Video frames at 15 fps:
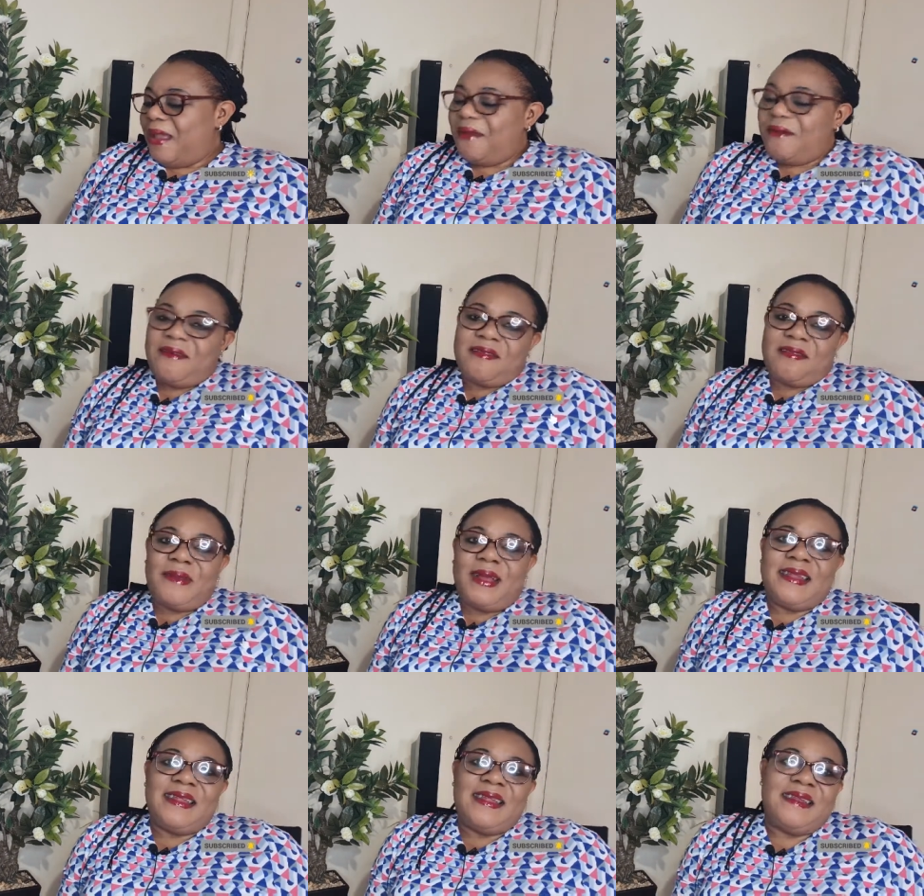my
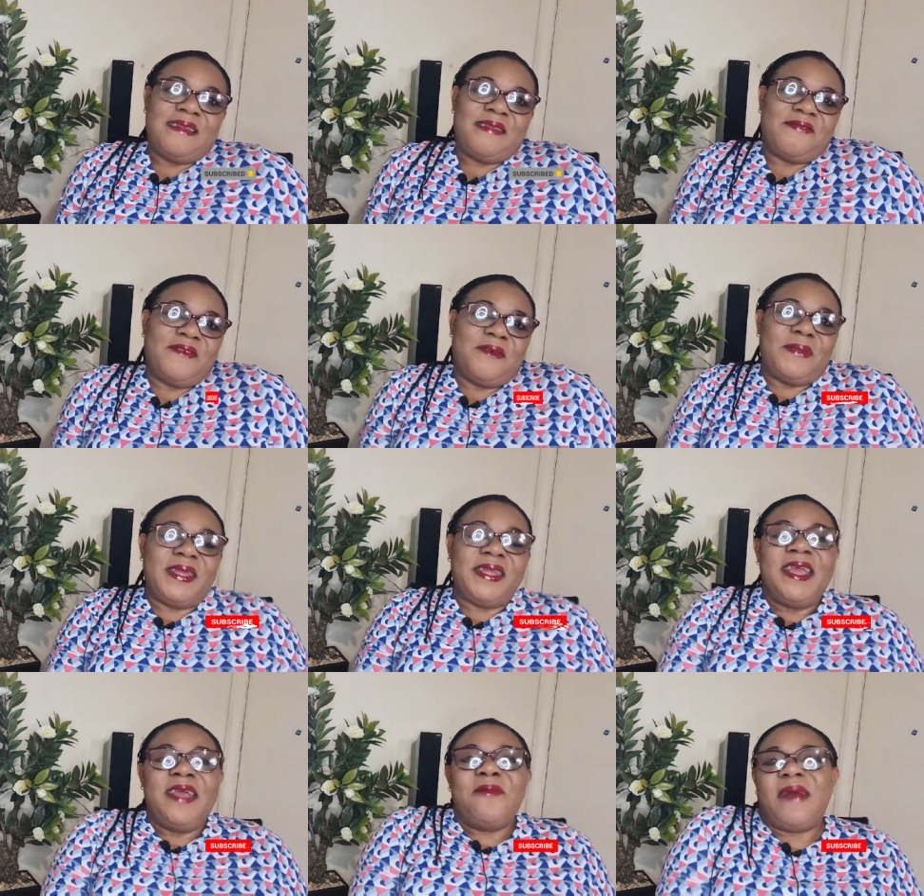husband did this for
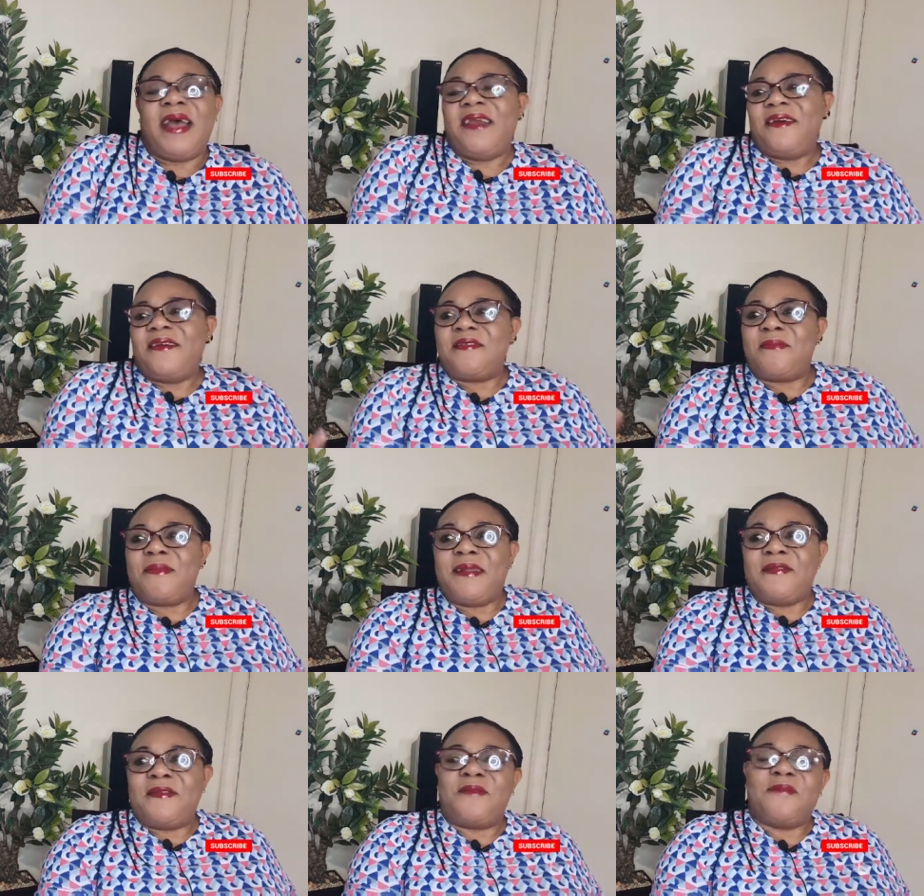me, my
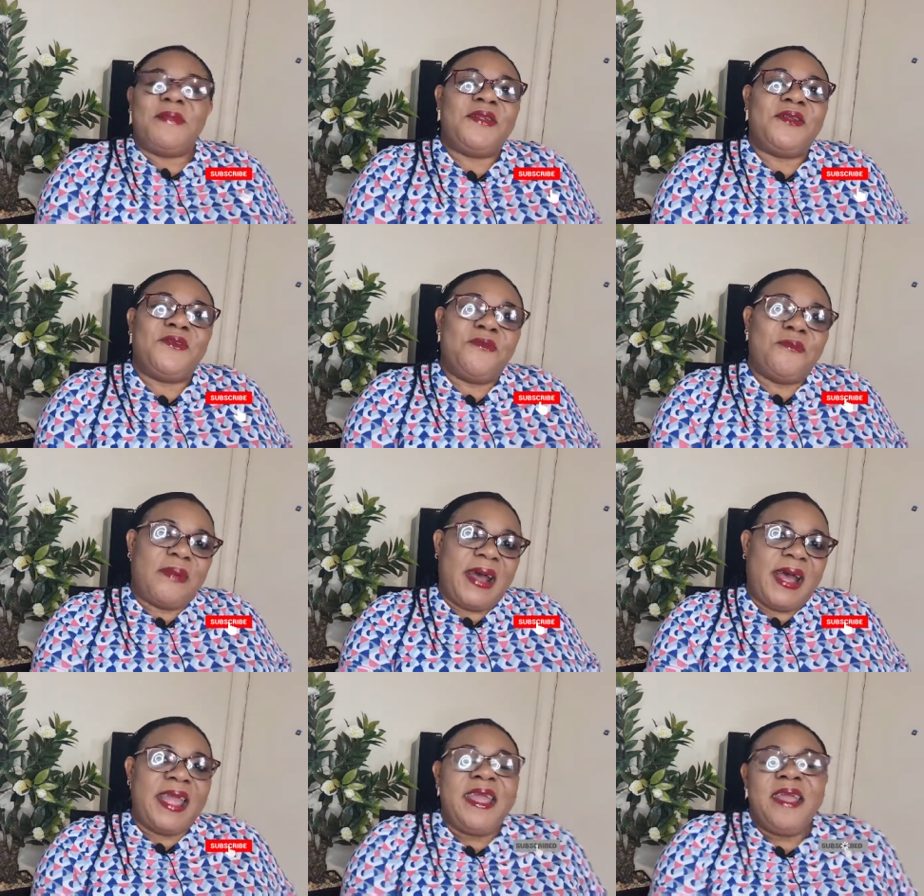husband took me to
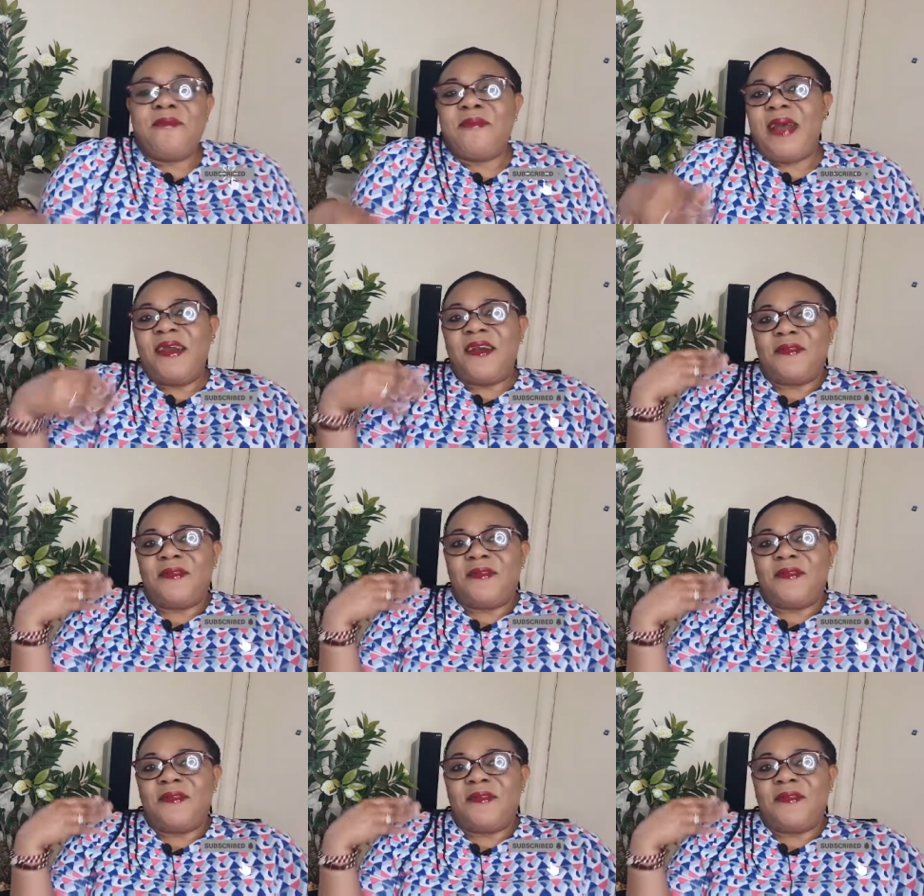Dubai, my